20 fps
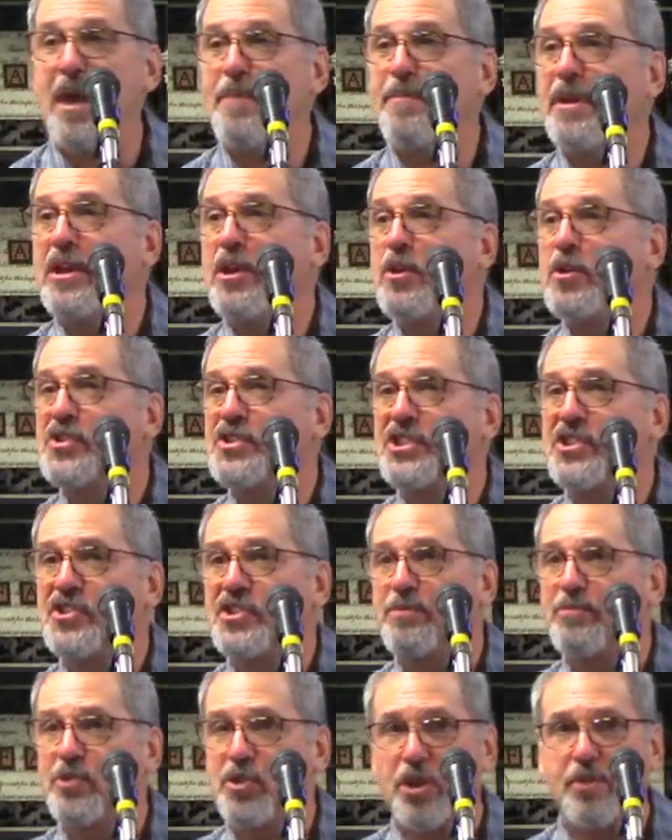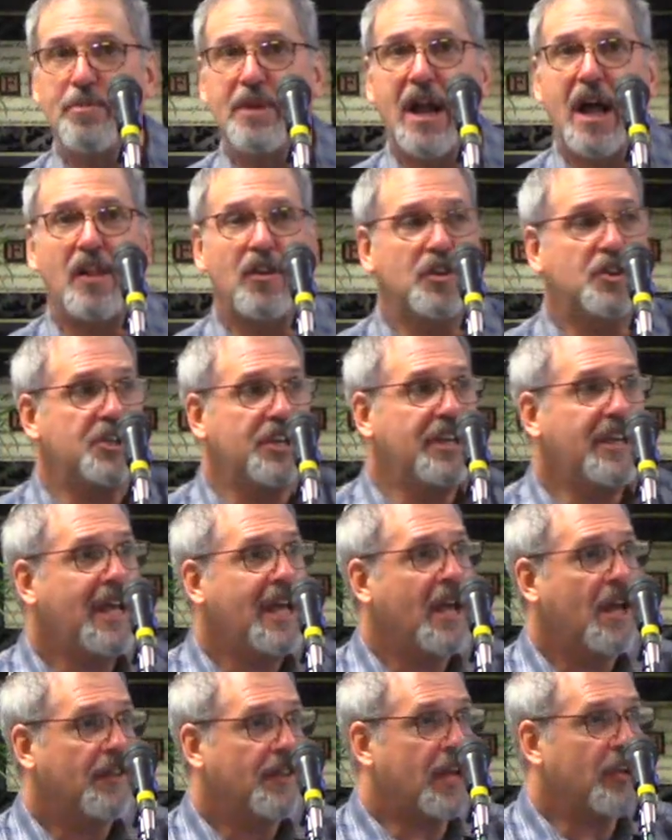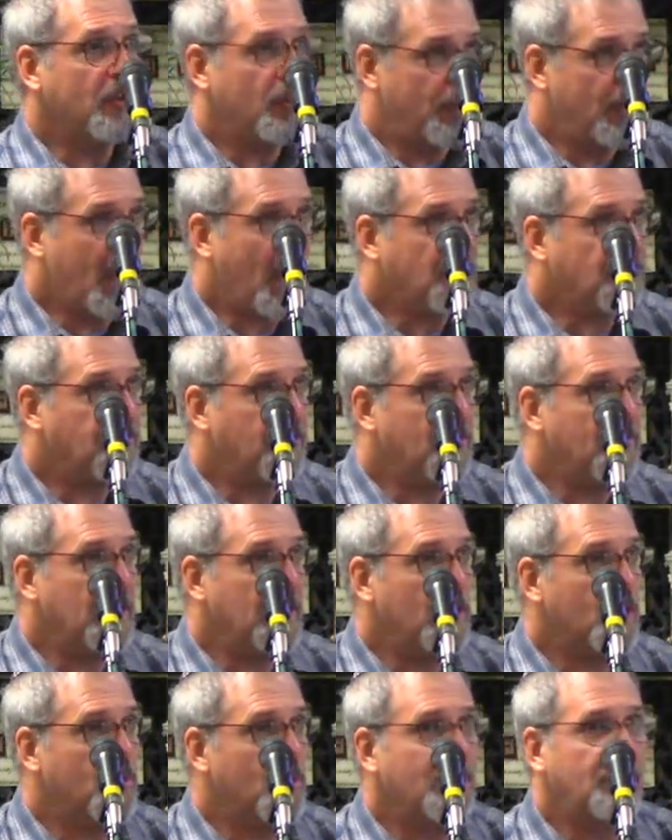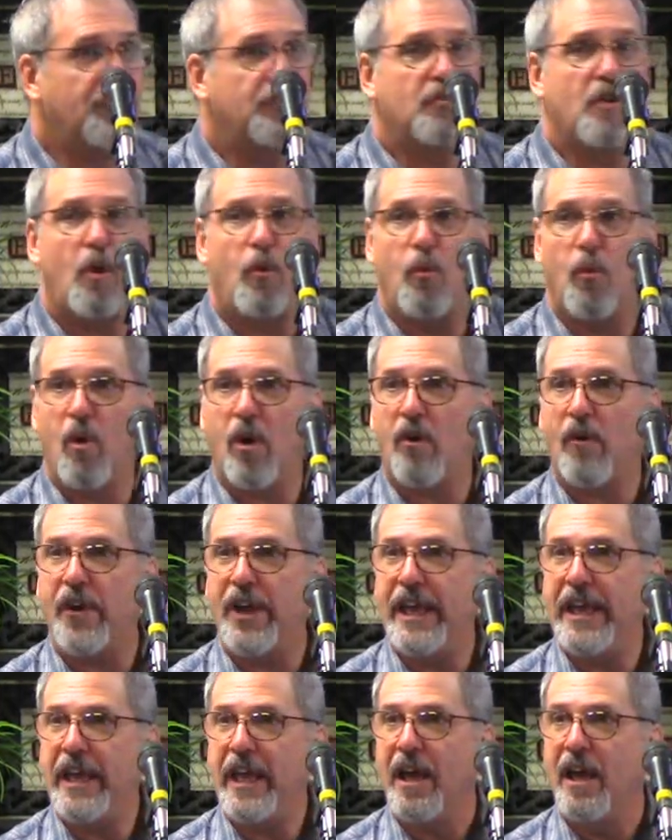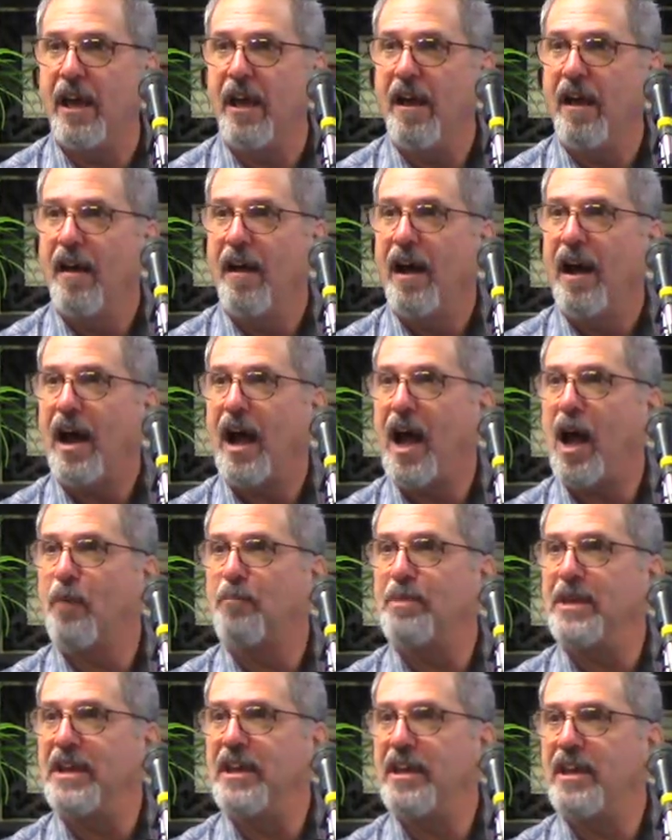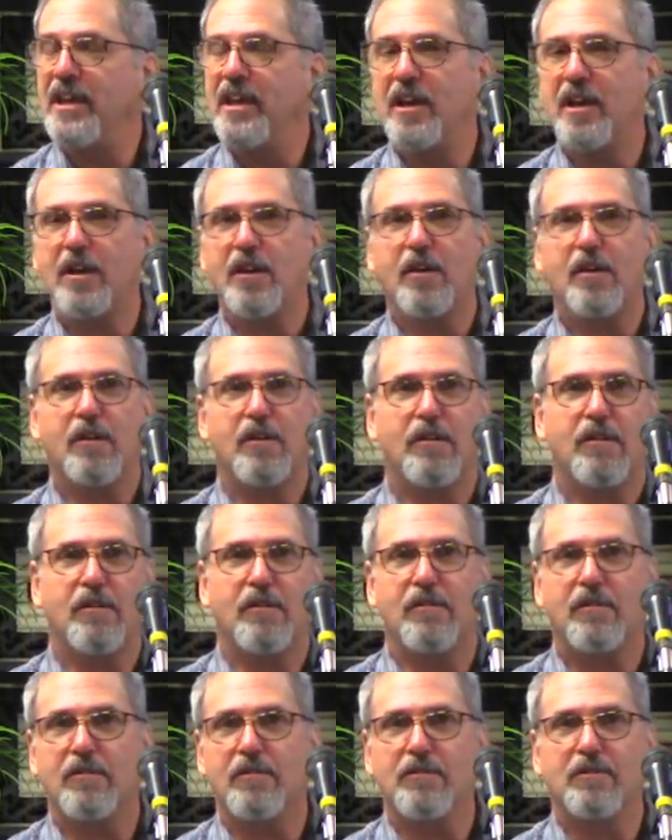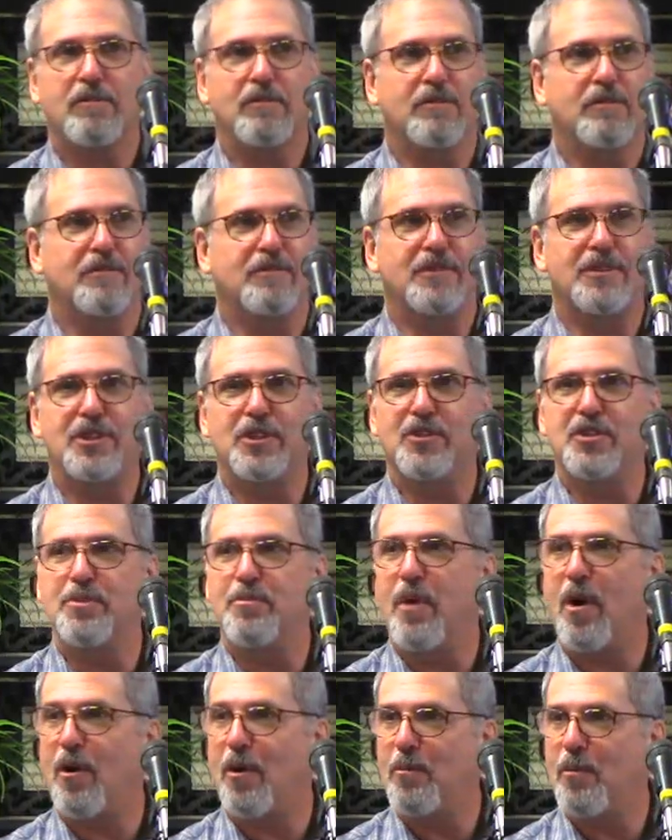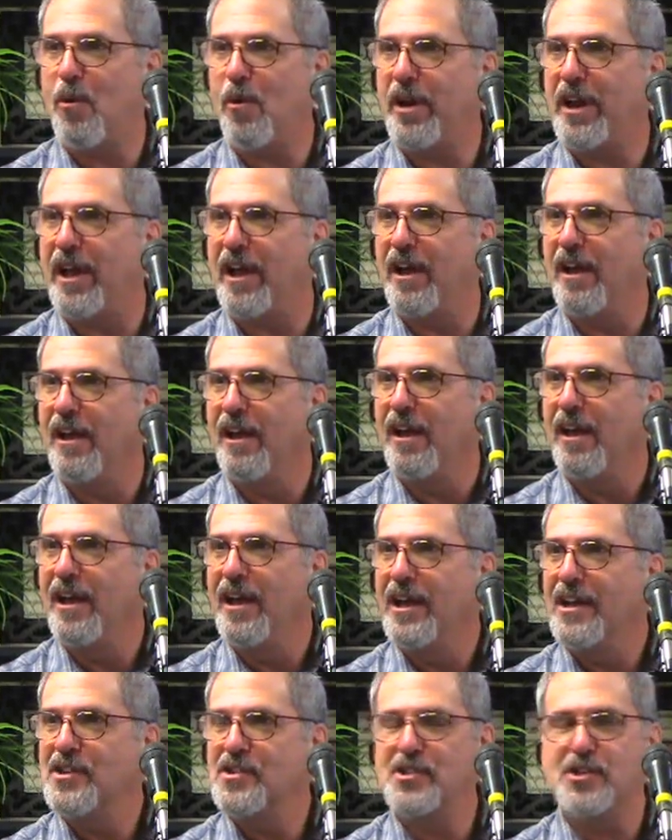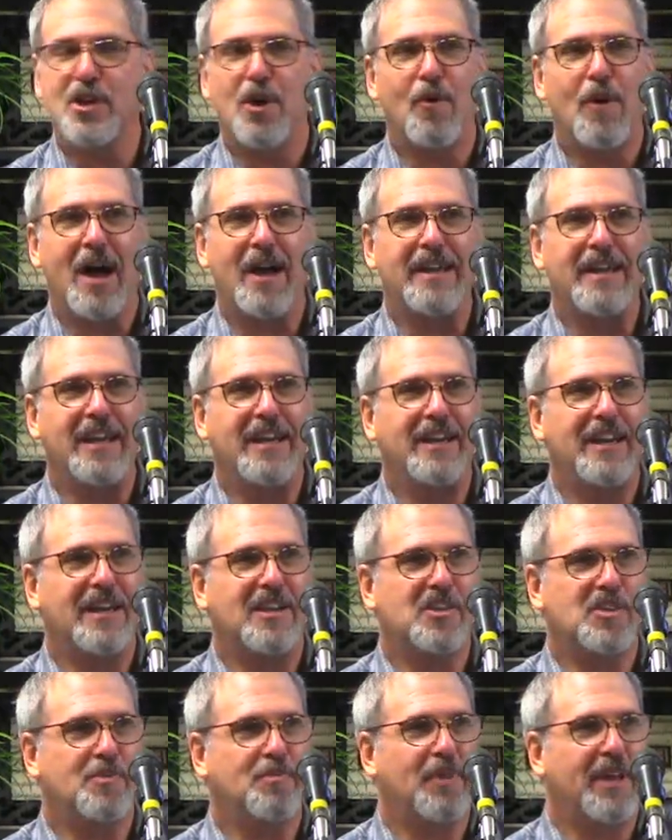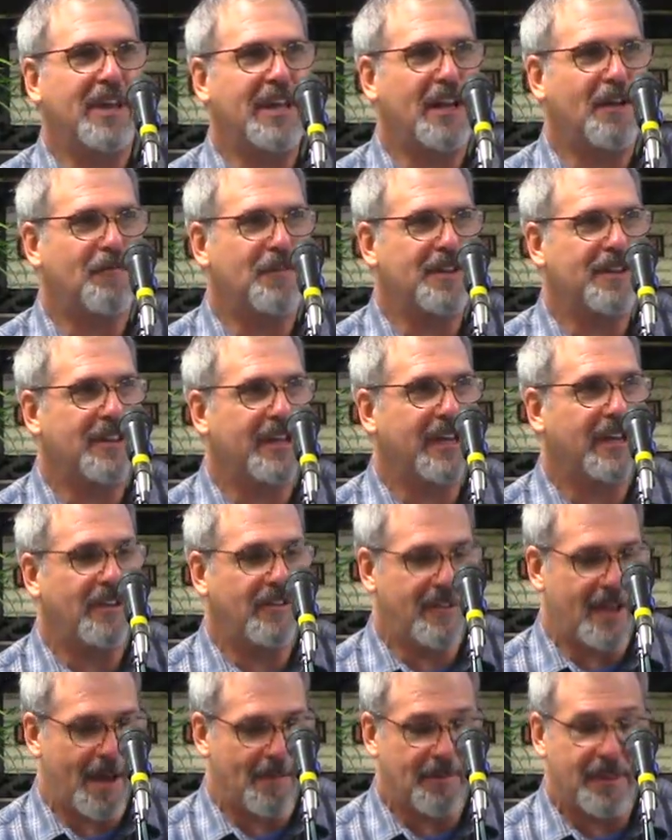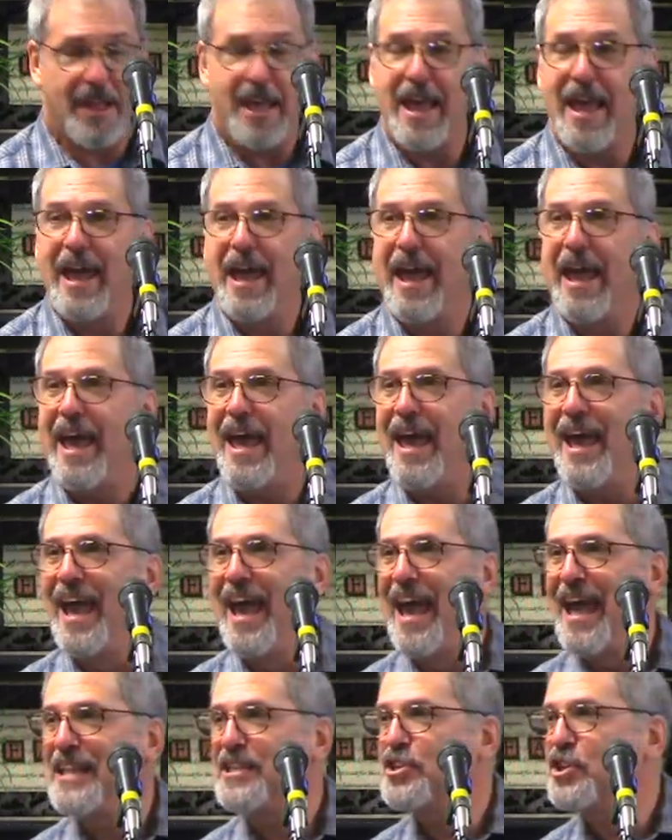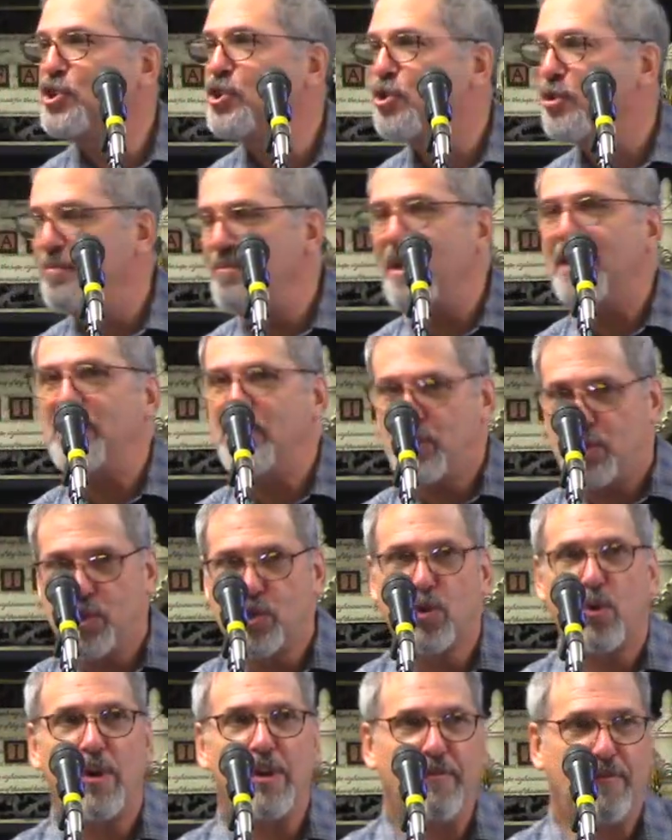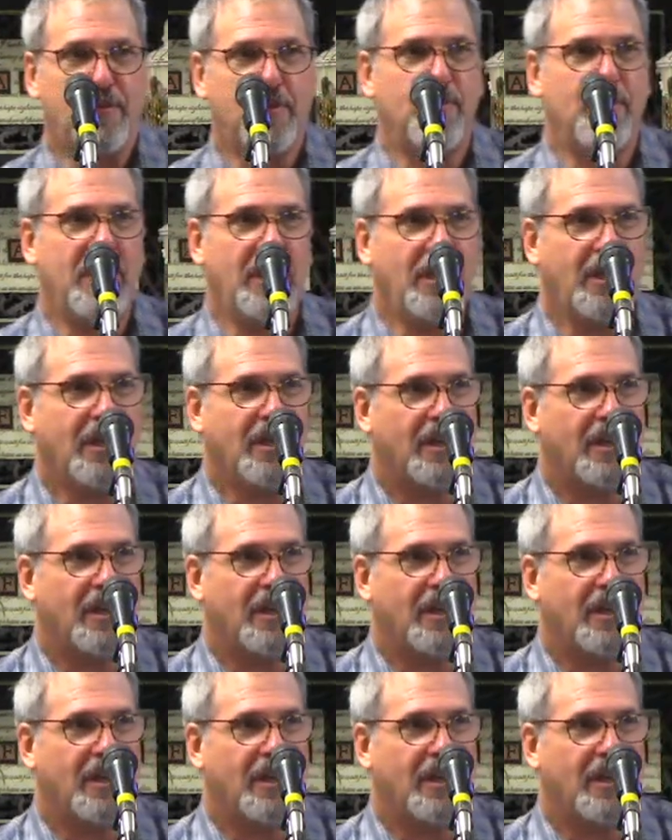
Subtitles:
be using some terminology that you're not familiar with. Don't worry. I'll be here till tomorrow morning so I can explain everything in depth. It's a tremendous joy for me.